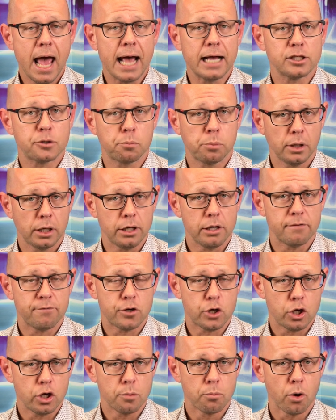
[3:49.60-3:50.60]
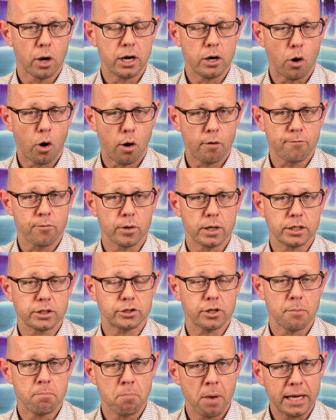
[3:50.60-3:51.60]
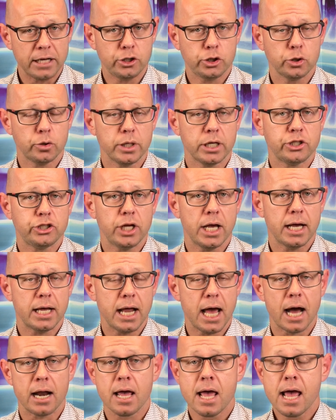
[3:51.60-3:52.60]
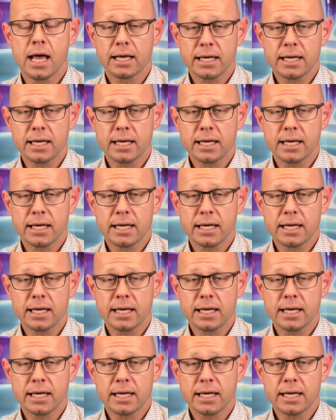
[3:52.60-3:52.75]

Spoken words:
has plenty of Q-bred offerings, so make sure you check it out.